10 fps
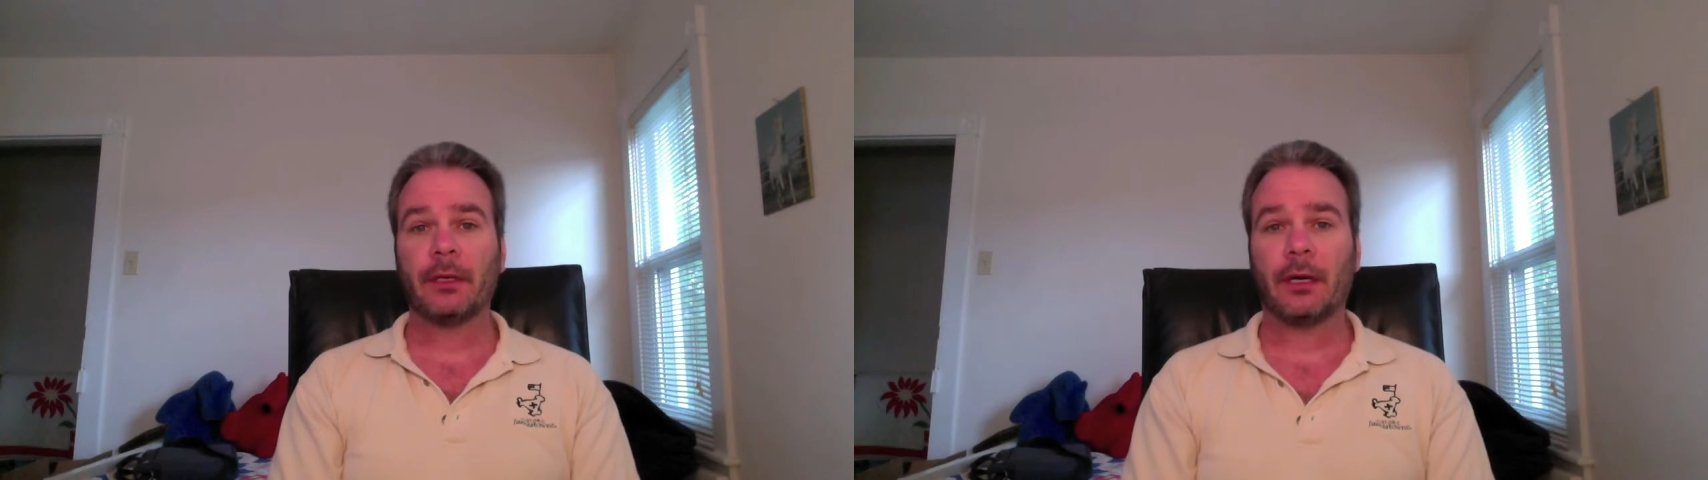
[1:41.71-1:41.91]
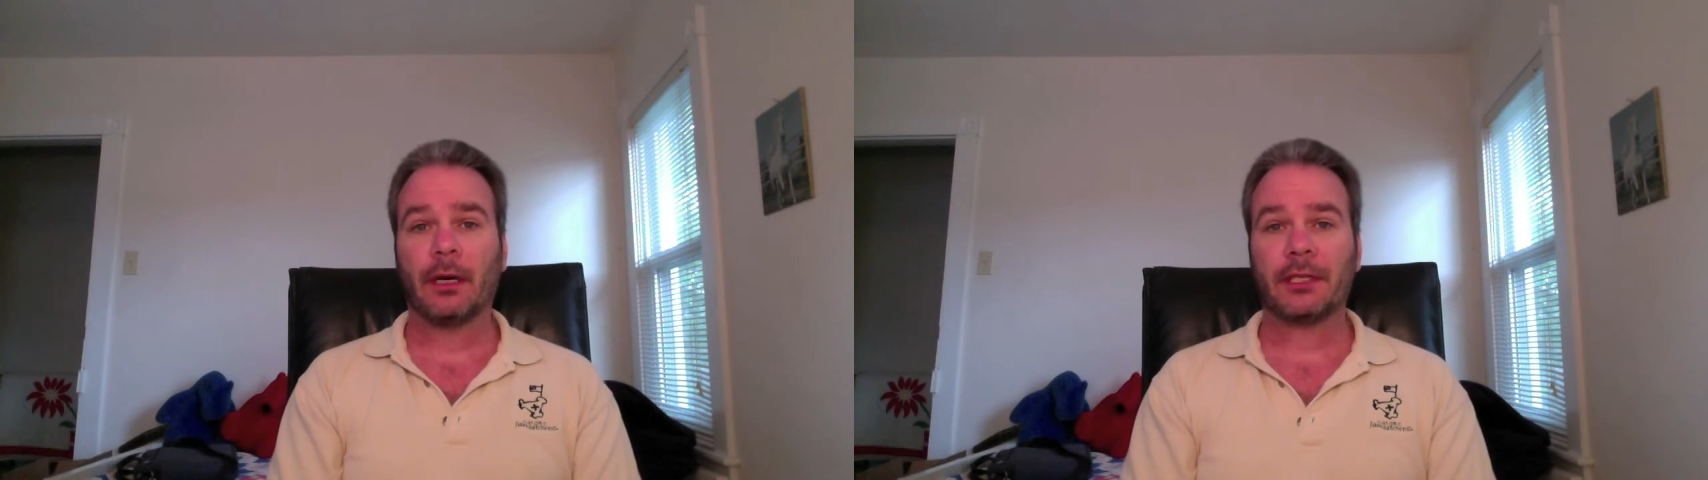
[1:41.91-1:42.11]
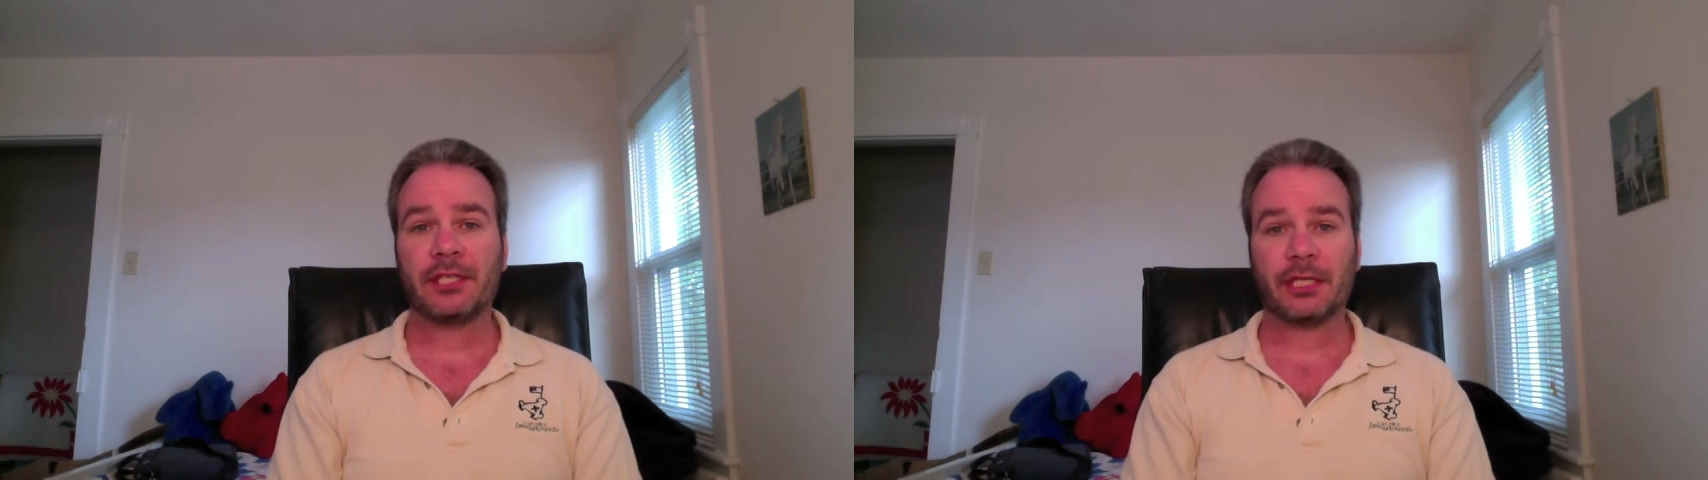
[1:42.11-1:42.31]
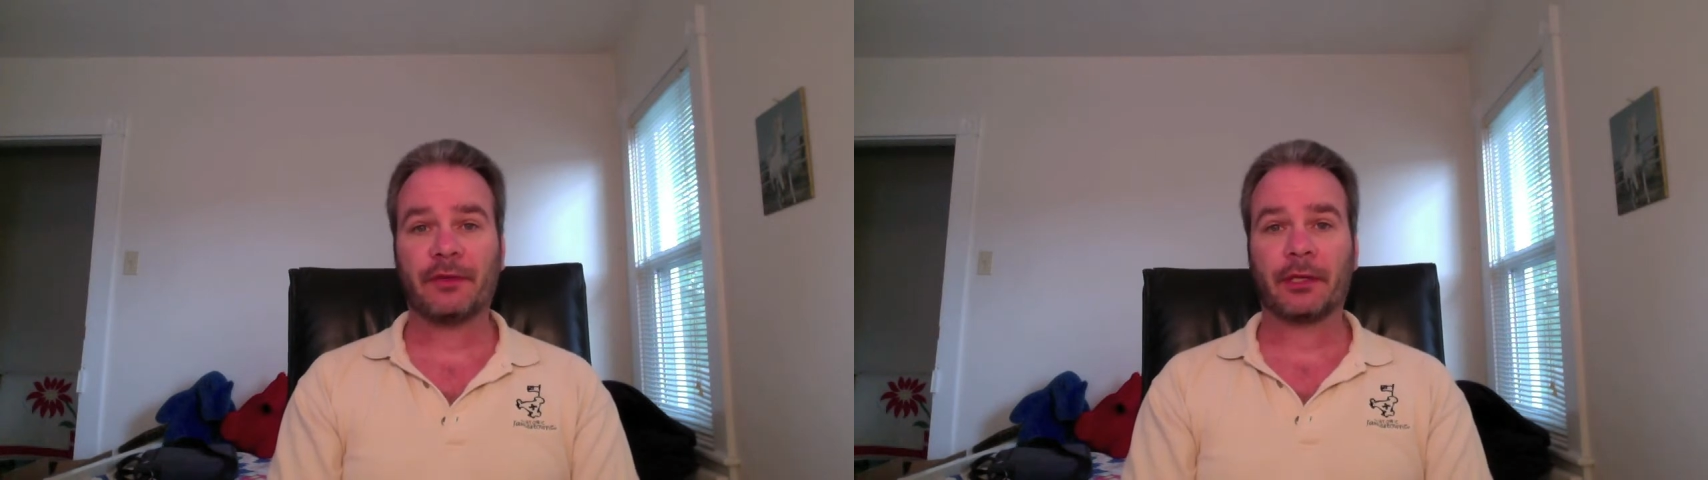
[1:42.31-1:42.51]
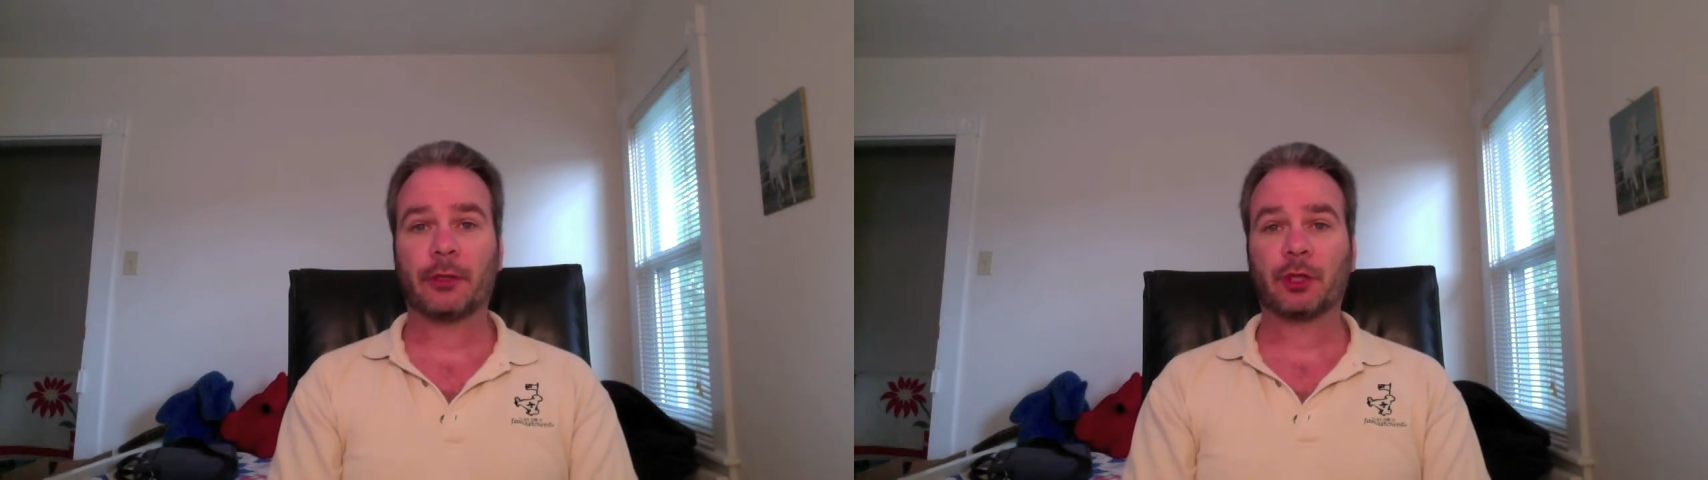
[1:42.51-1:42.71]
Uh, Six
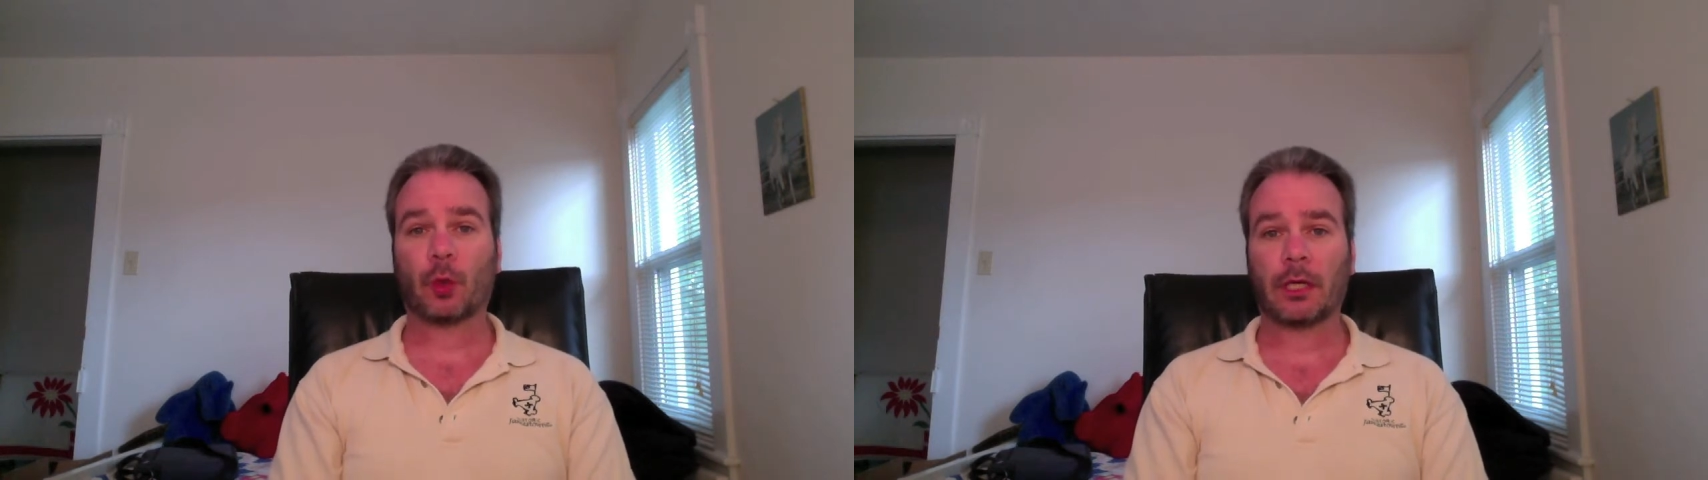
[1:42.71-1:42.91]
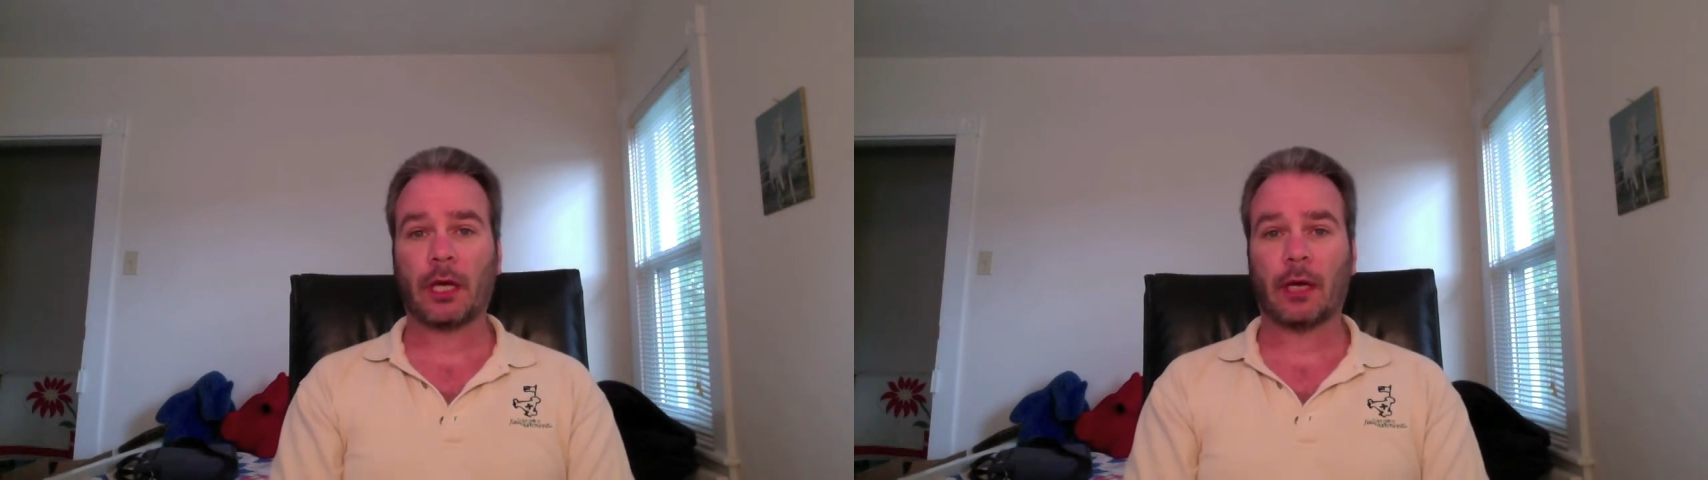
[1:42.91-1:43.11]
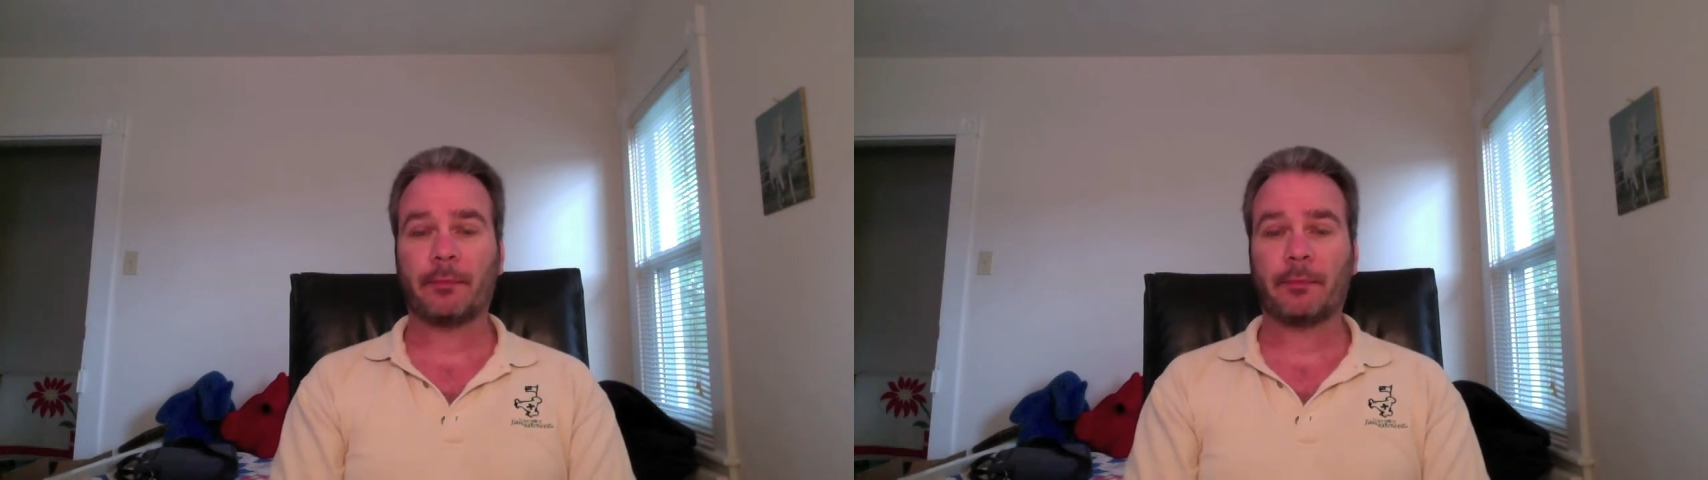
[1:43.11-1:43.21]
Figure Shortcut